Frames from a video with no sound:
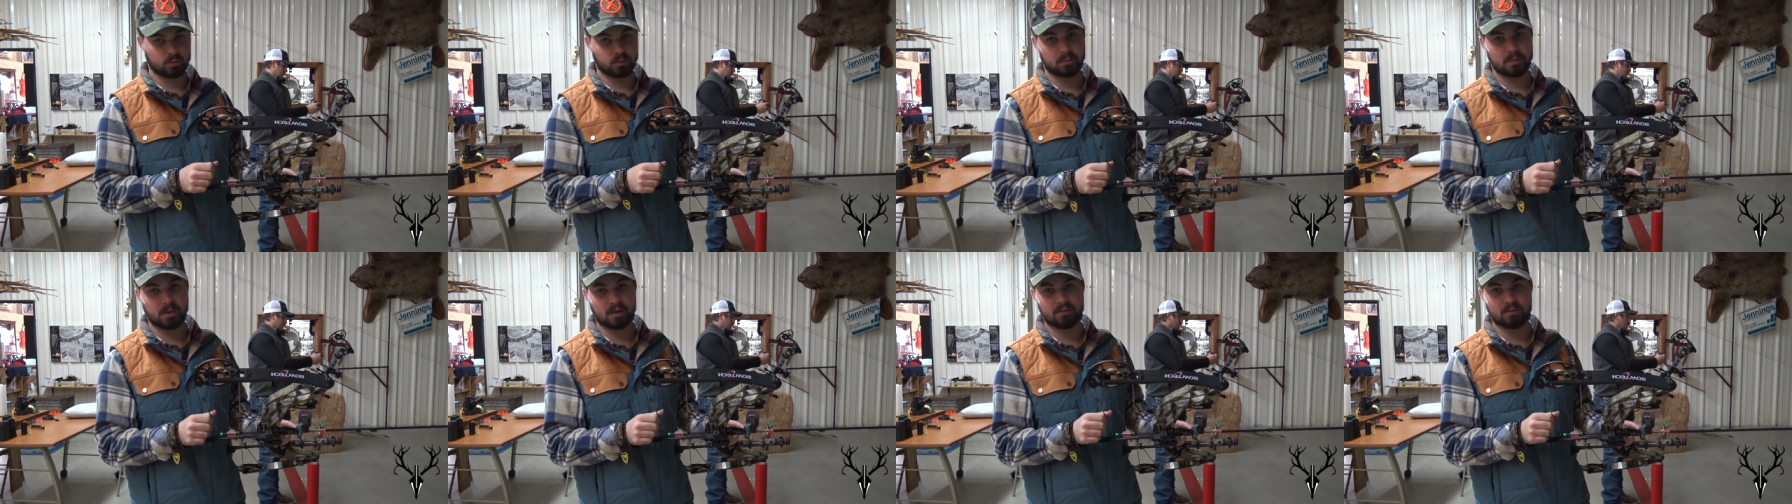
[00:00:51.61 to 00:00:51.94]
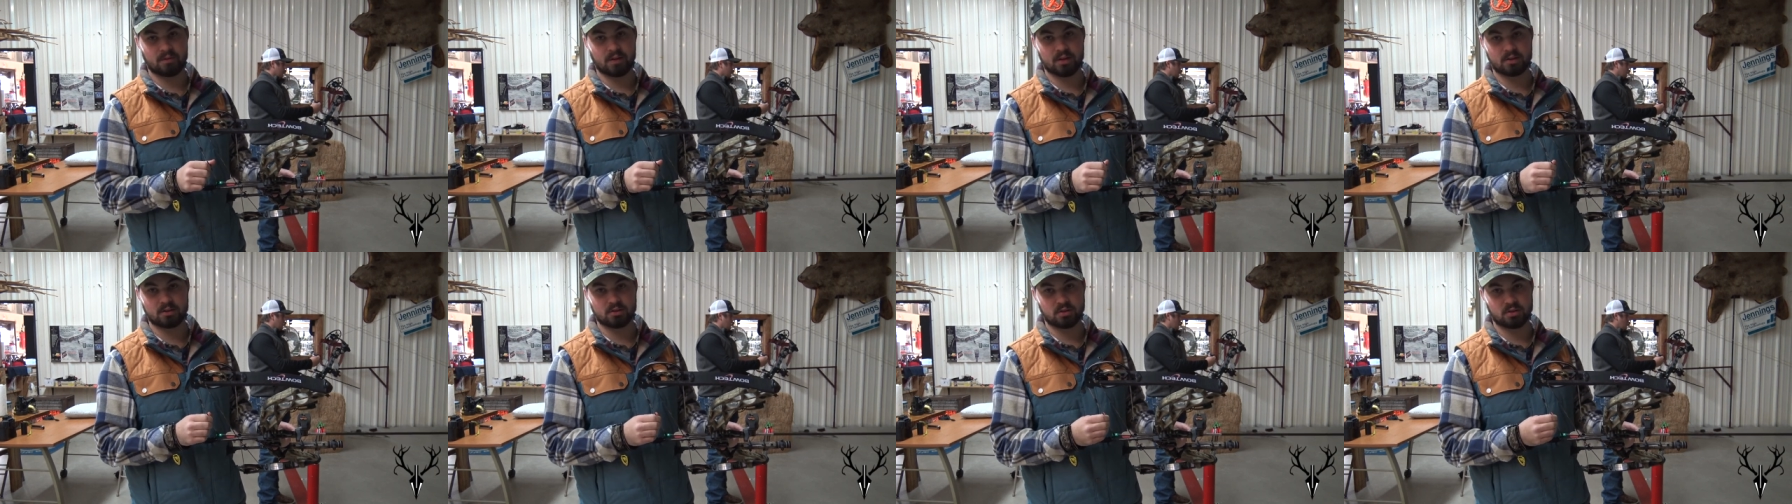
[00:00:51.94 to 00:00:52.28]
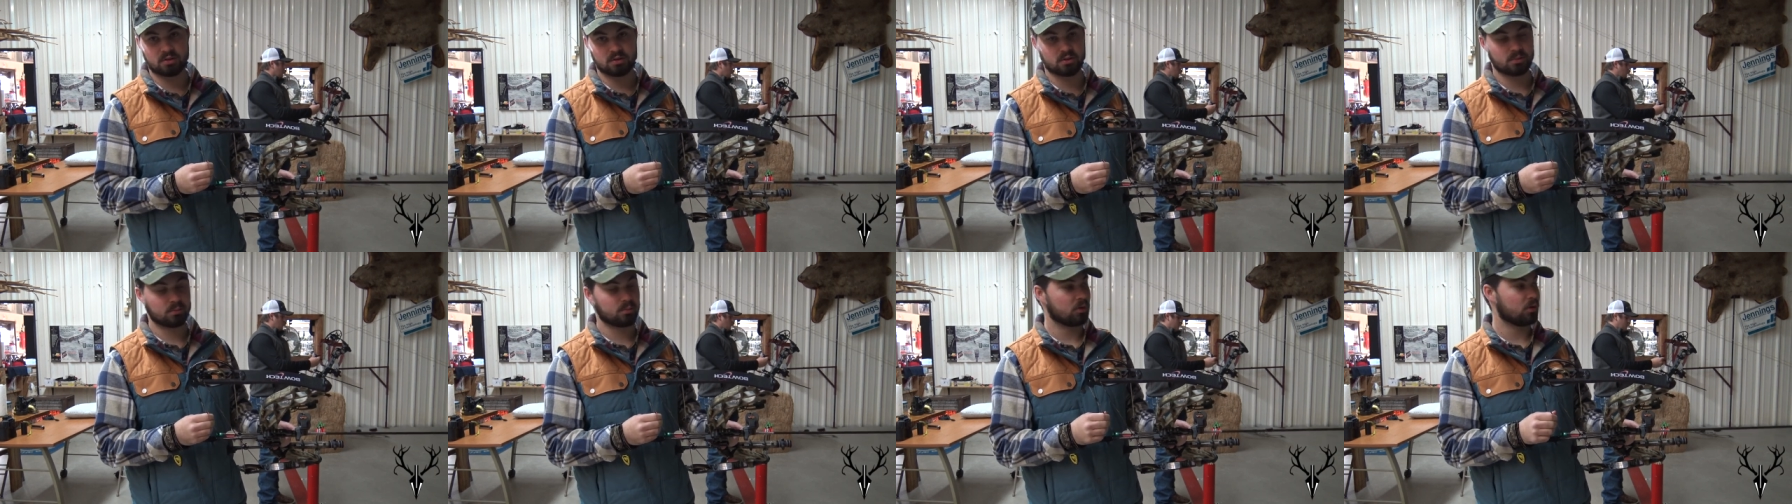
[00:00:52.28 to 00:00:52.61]
One of my
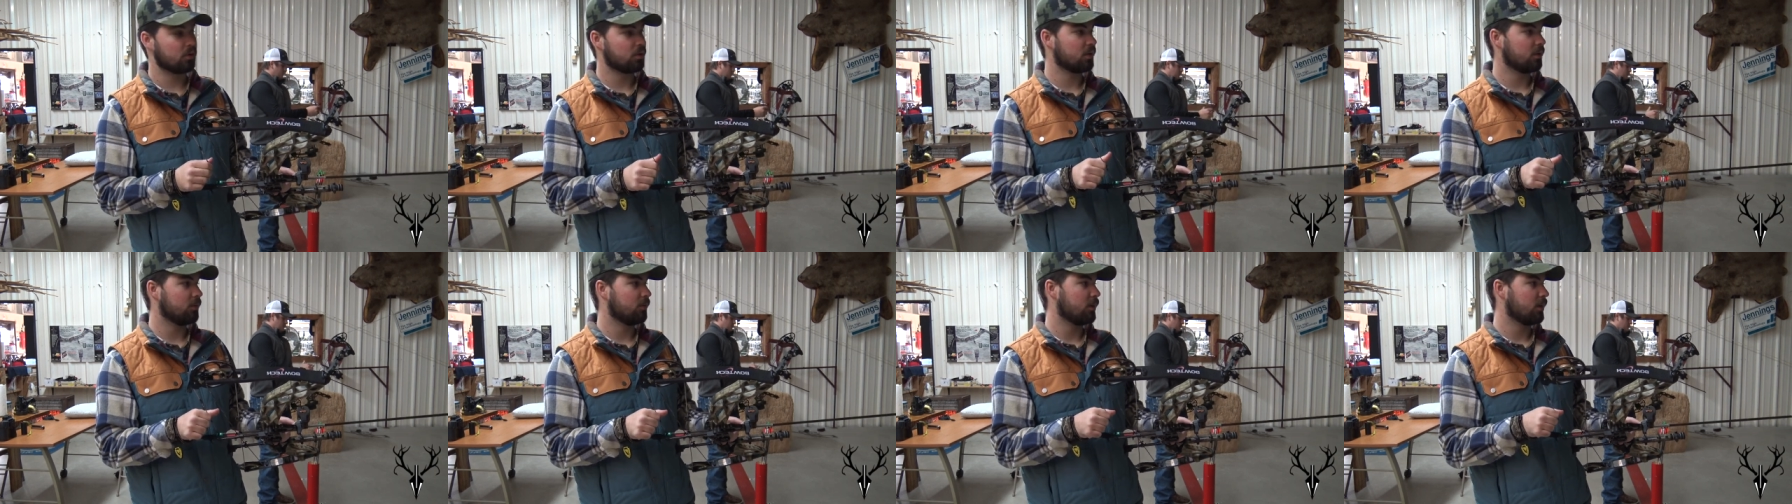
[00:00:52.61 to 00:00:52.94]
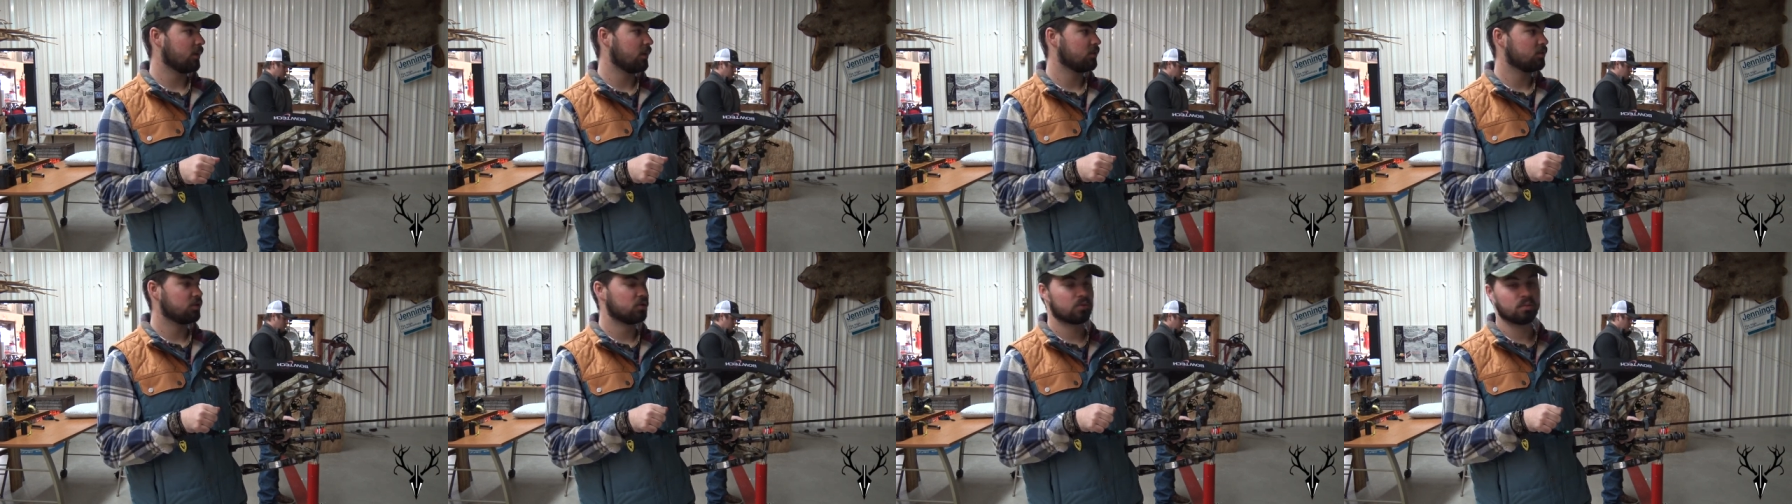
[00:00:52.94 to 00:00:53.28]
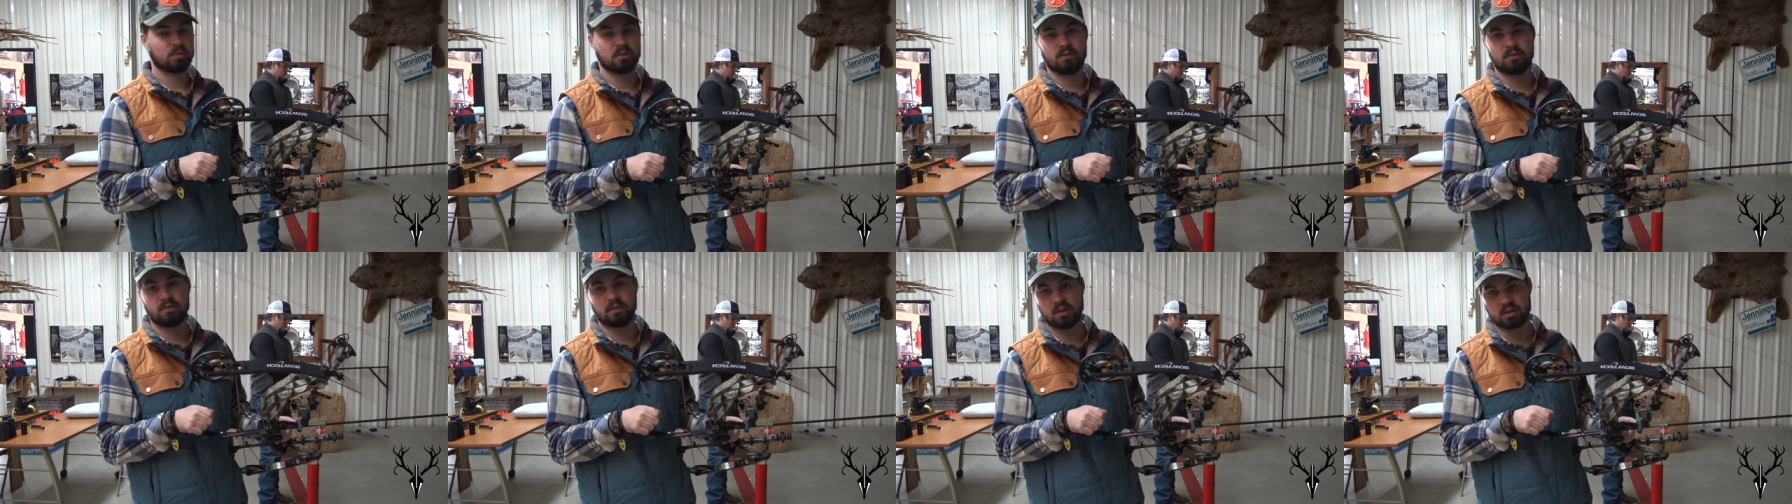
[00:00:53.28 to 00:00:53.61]
fletchings are broken, but I'll just
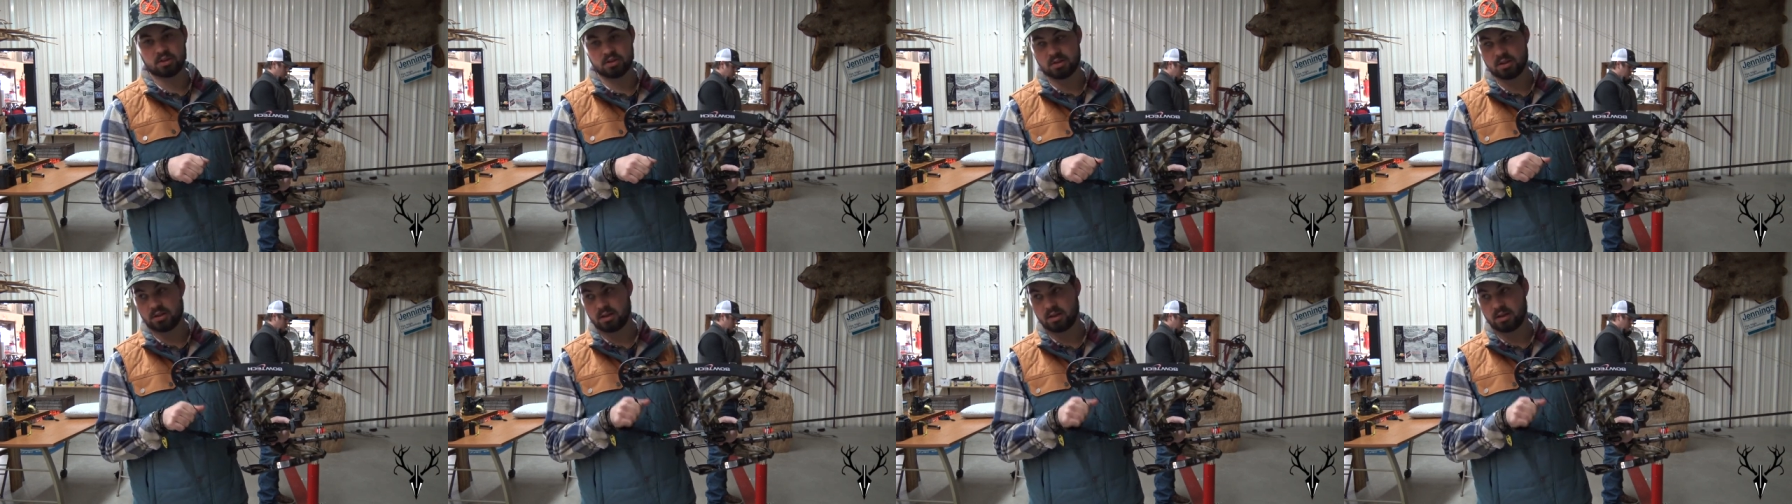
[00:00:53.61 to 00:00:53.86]
re-fletch